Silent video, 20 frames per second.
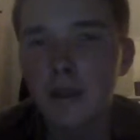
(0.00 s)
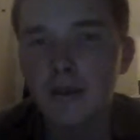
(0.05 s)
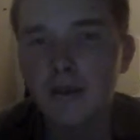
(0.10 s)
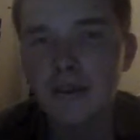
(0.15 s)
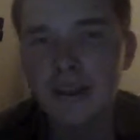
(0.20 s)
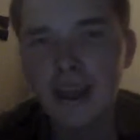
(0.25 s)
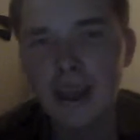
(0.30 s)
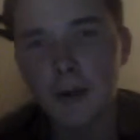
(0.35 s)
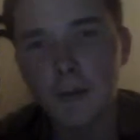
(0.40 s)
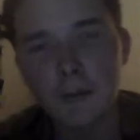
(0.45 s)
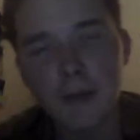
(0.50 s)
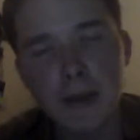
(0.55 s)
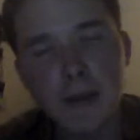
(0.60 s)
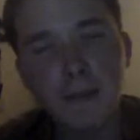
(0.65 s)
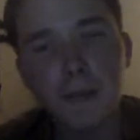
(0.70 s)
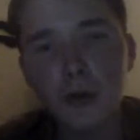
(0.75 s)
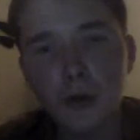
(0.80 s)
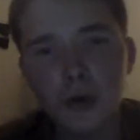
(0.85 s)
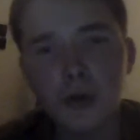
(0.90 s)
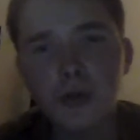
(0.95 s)
Now,
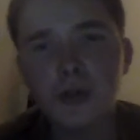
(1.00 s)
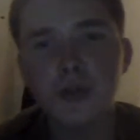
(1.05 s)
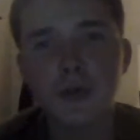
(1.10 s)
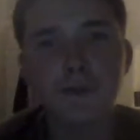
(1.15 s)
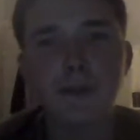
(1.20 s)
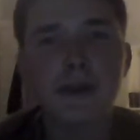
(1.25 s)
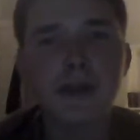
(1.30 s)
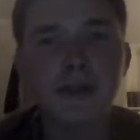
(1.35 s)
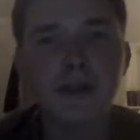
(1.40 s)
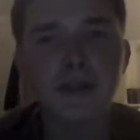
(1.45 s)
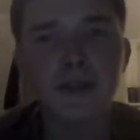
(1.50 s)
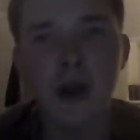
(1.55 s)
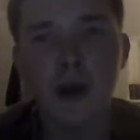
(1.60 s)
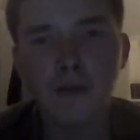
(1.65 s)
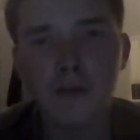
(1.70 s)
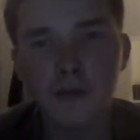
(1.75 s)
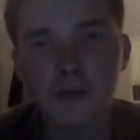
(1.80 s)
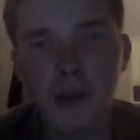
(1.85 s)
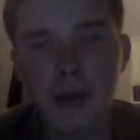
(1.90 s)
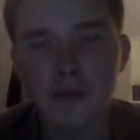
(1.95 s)
people are also pissed
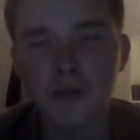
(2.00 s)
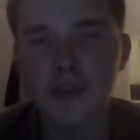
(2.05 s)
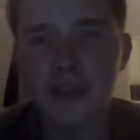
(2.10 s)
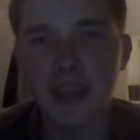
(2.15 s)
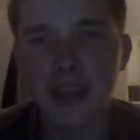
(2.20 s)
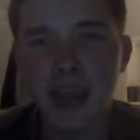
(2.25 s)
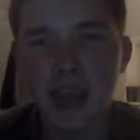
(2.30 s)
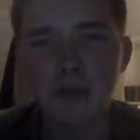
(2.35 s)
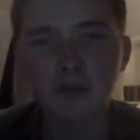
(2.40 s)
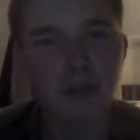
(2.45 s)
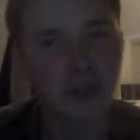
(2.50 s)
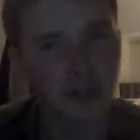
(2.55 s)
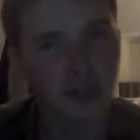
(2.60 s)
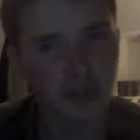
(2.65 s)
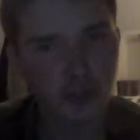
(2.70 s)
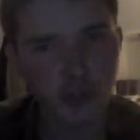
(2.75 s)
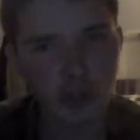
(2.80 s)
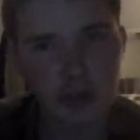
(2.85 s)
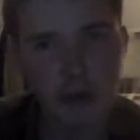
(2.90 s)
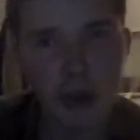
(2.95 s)
off about in the games
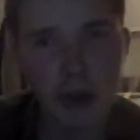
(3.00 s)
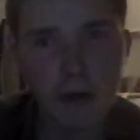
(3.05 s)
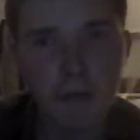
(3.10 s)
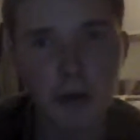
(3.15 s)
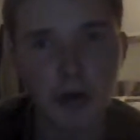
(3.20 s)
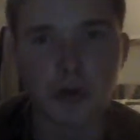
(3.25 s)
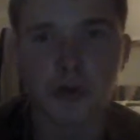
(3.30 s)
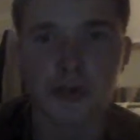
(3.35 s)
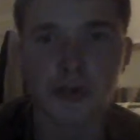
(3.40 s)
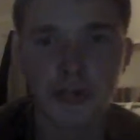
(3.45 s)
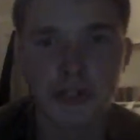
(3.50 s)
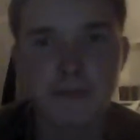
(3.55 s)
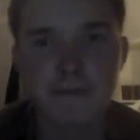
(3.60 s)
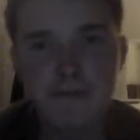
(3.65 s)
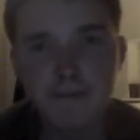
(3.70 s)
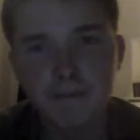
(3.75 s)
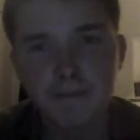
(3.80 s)
that's 3-round burst.